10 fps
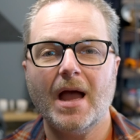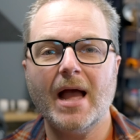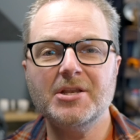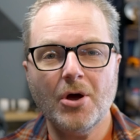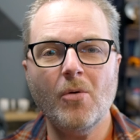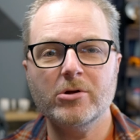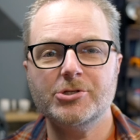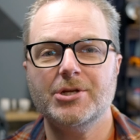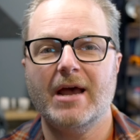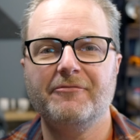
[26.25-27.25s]
I don't
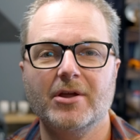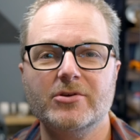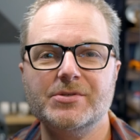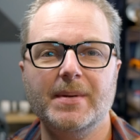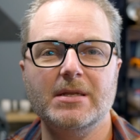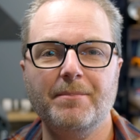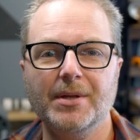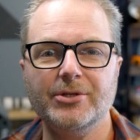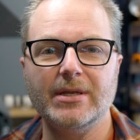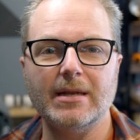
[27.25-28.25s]
want you to have to go spend $1
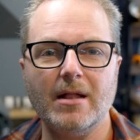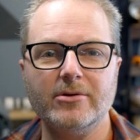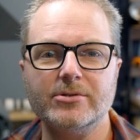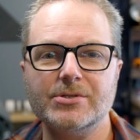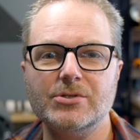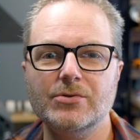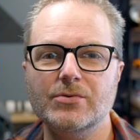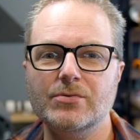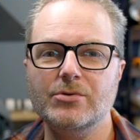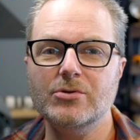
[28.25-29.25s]
billion to
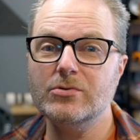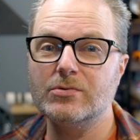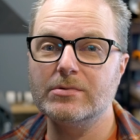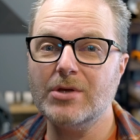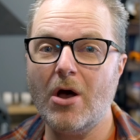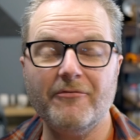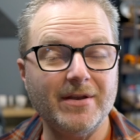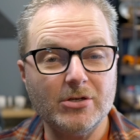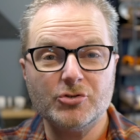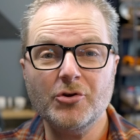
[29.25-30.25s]
use Resolve,
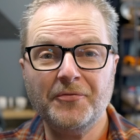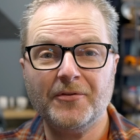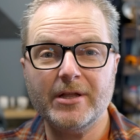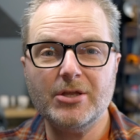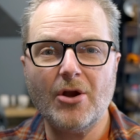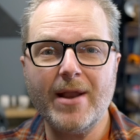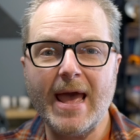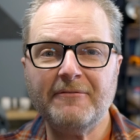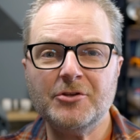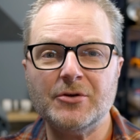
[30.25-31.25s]
and truthfully, you don't
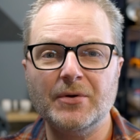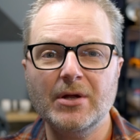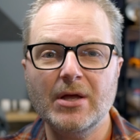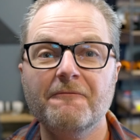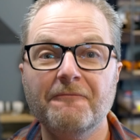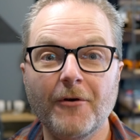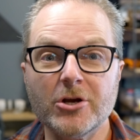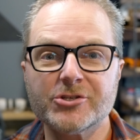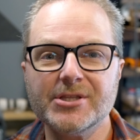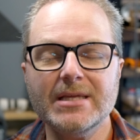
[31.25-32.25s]
have to.
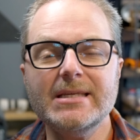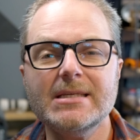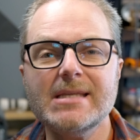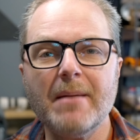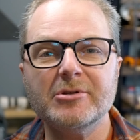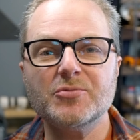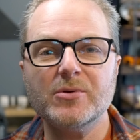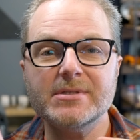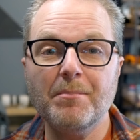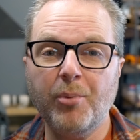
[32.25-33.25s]
First, let's establish what's
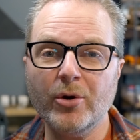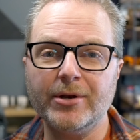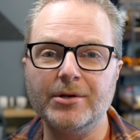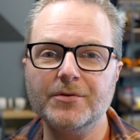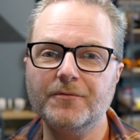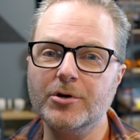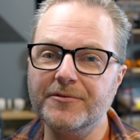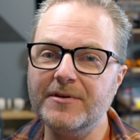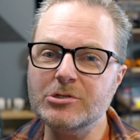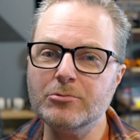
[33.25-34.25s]
important for
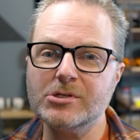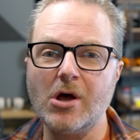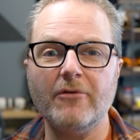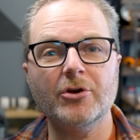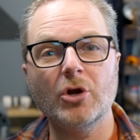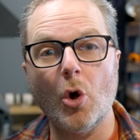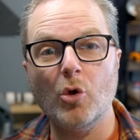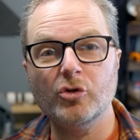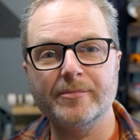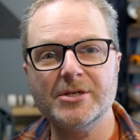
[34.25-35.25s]
Davinci Resolve on an
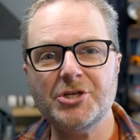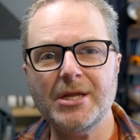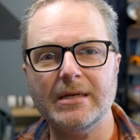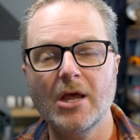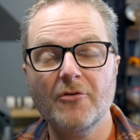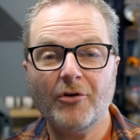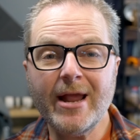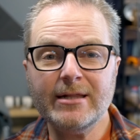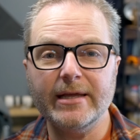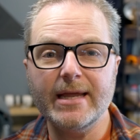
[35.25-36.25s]
older machine.
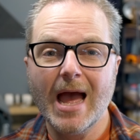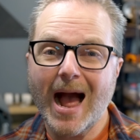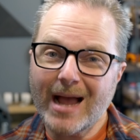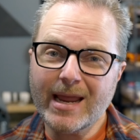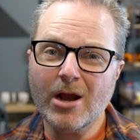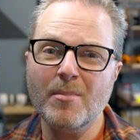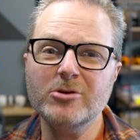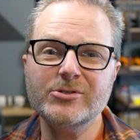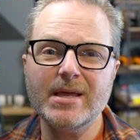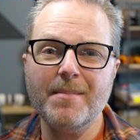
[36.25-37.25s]
Frankly, I care
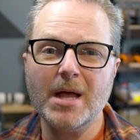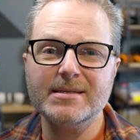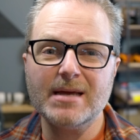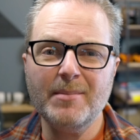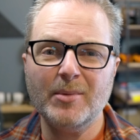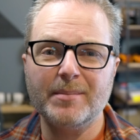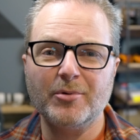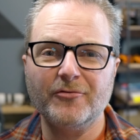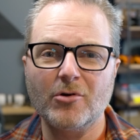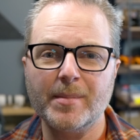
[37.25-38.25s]
mostly about timeline
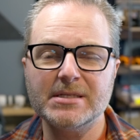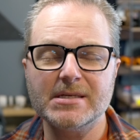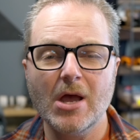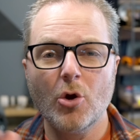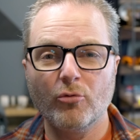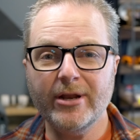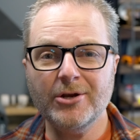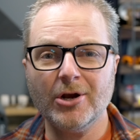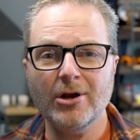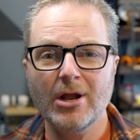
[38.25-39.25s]
performance.
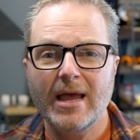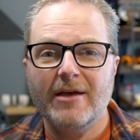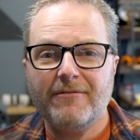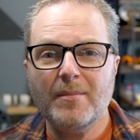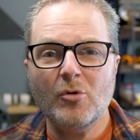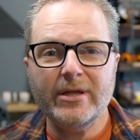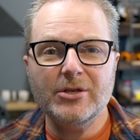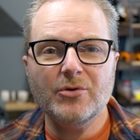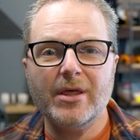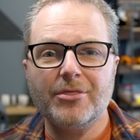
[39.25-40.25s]
Render, if I'm only
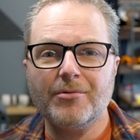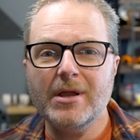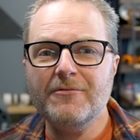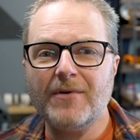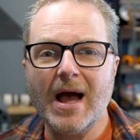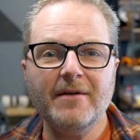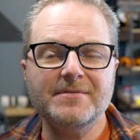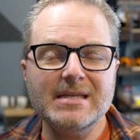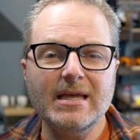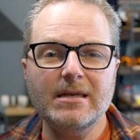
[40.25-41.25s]
doing 3, 5,
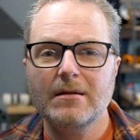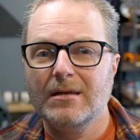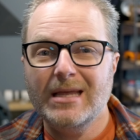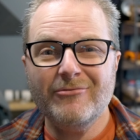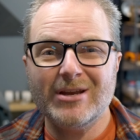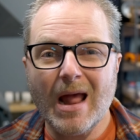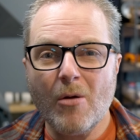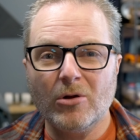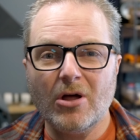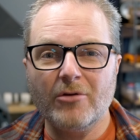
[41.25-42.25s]
10, even an
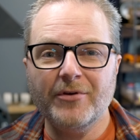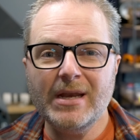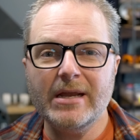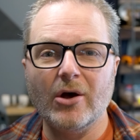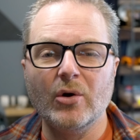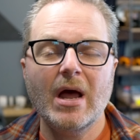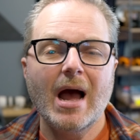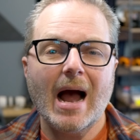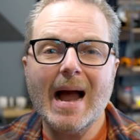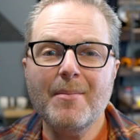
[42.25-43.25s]
hour-long video,
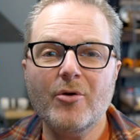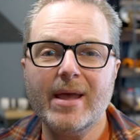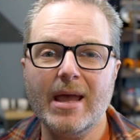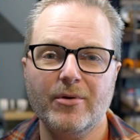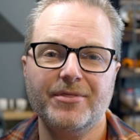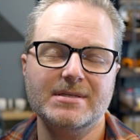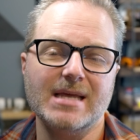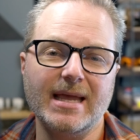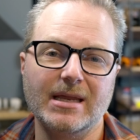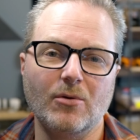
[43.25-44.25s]
I'm okay with it
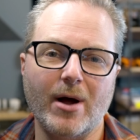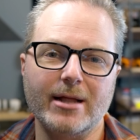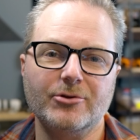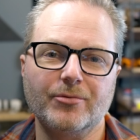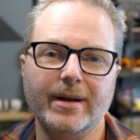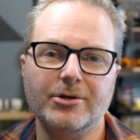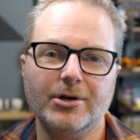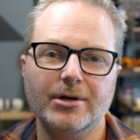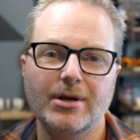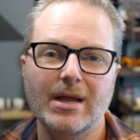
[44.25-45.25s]
taking a while to render.
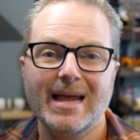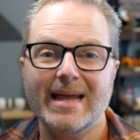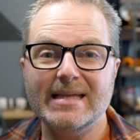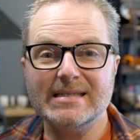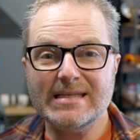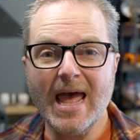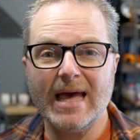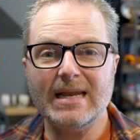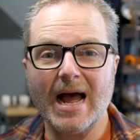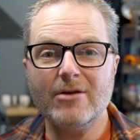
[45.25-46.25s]

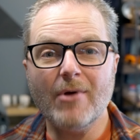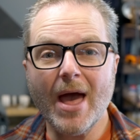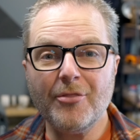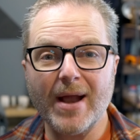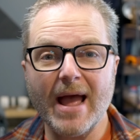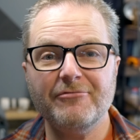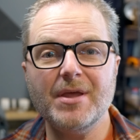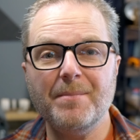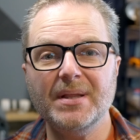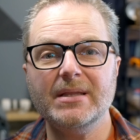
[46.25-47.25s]
Instead, I'd rather have the
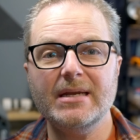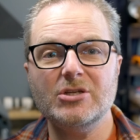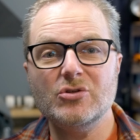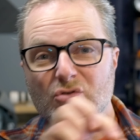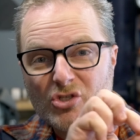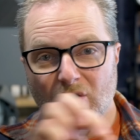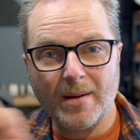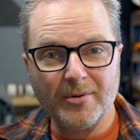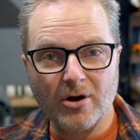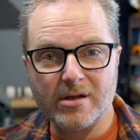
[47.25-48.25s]
ability to scrub
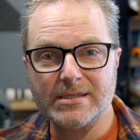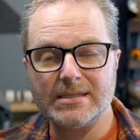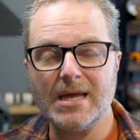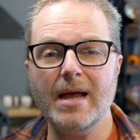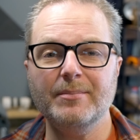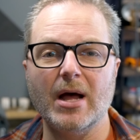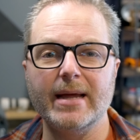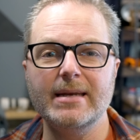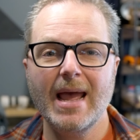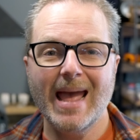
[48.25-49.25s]
across a
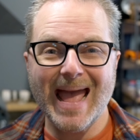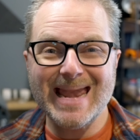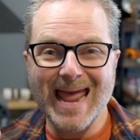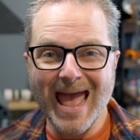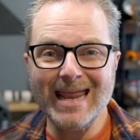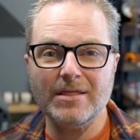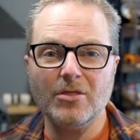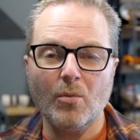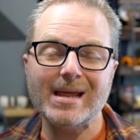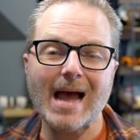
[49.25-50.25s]
timeline and edit the
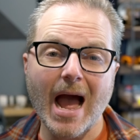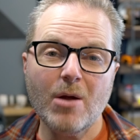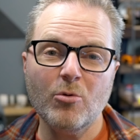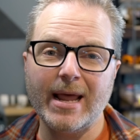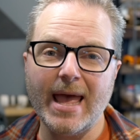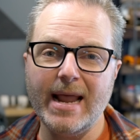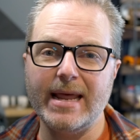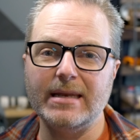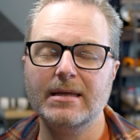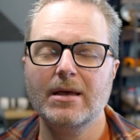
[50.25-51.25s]
way I want to
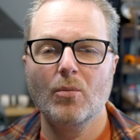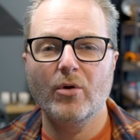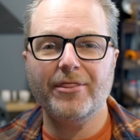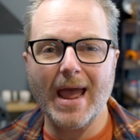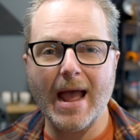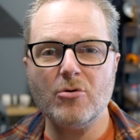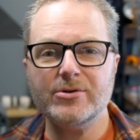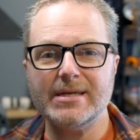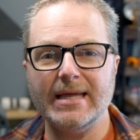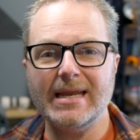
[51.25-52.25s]
edit without
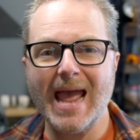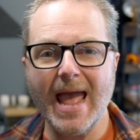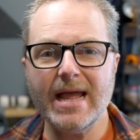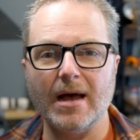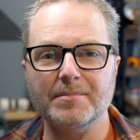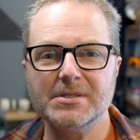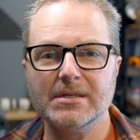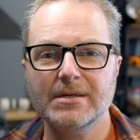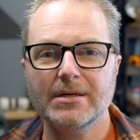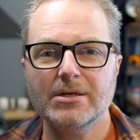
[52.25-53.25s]
any hangups.
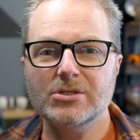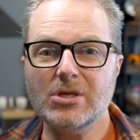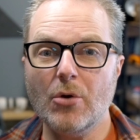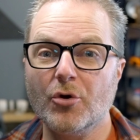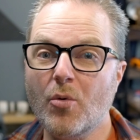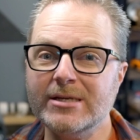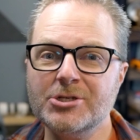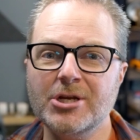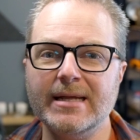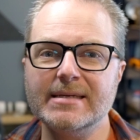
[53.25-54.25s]
So the
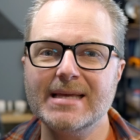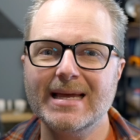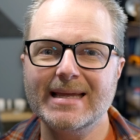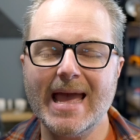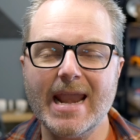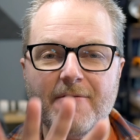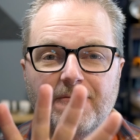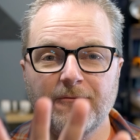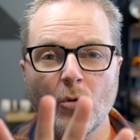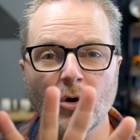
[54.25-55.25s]
question is, can a
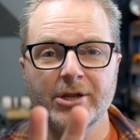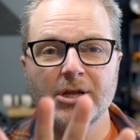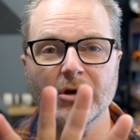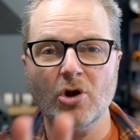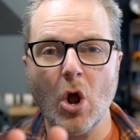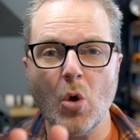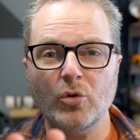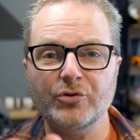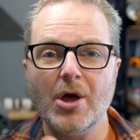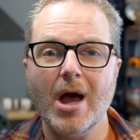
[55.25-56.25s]

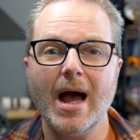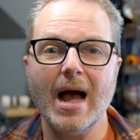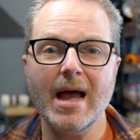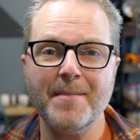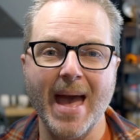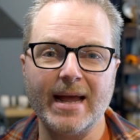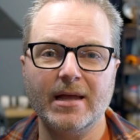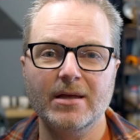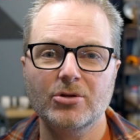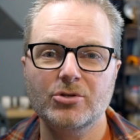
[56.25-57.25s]
4-year-old iMac
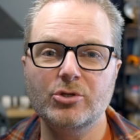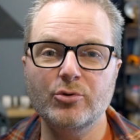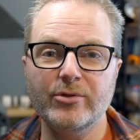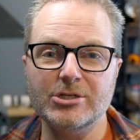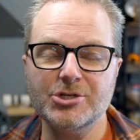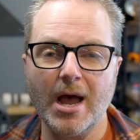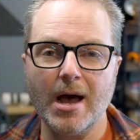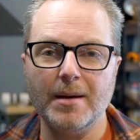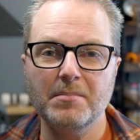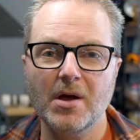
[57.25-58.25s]
do the
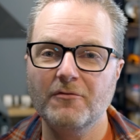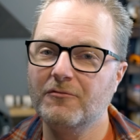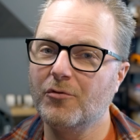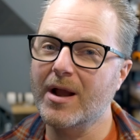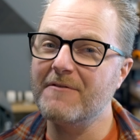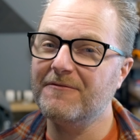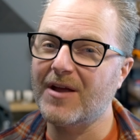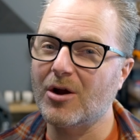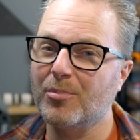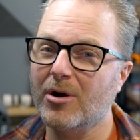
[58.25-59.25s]
job for a
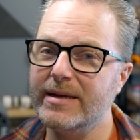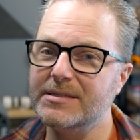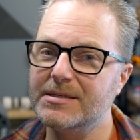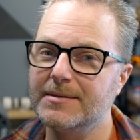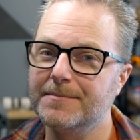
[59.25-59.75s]
fair price?